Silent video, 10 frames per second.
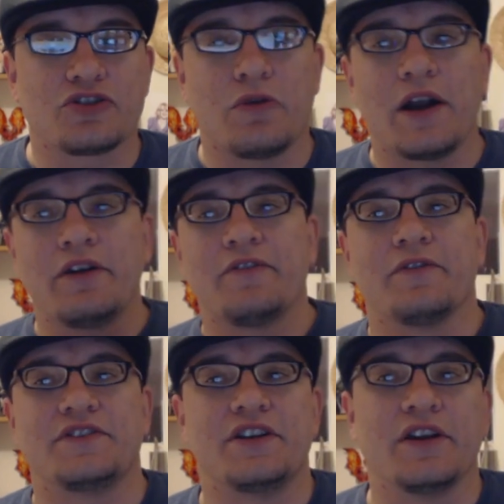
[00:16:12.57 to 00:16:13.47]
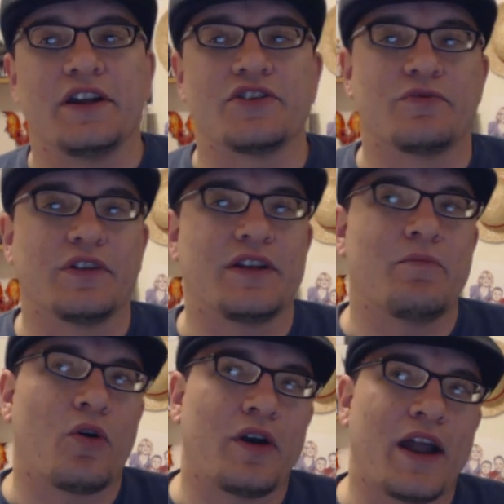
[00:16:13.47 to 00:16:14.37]
Squiring for Tyrion is really
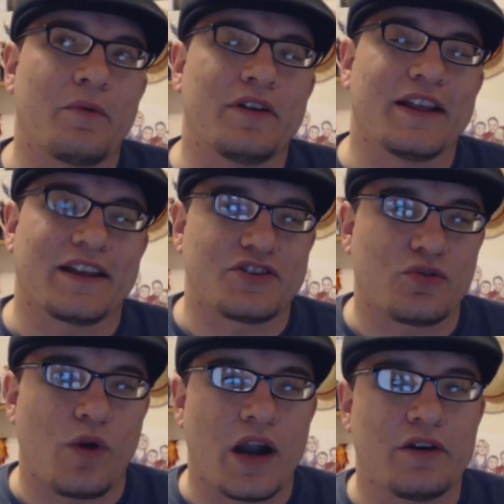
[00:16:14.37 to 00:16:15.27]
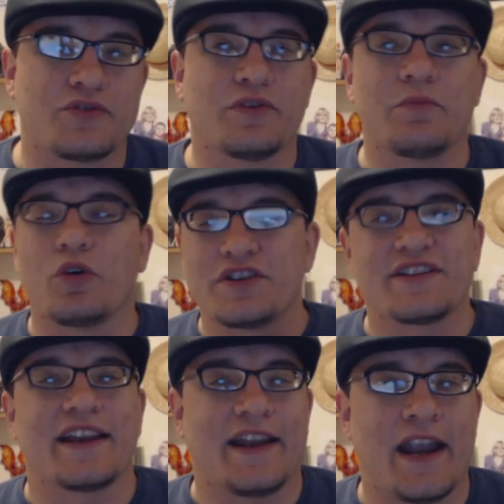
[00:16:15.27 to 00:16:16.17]
more, not really like a squire, it's really more
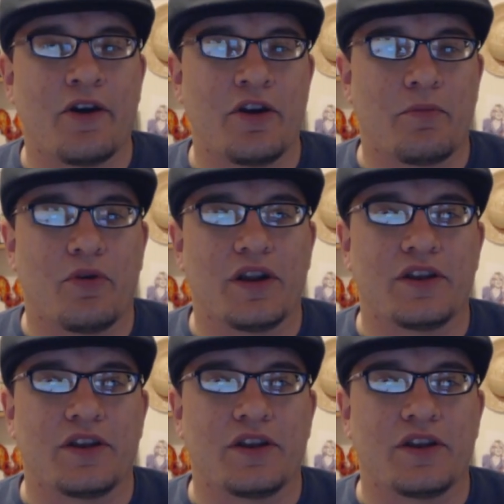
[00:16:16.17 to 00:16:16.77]
just like an errand boy.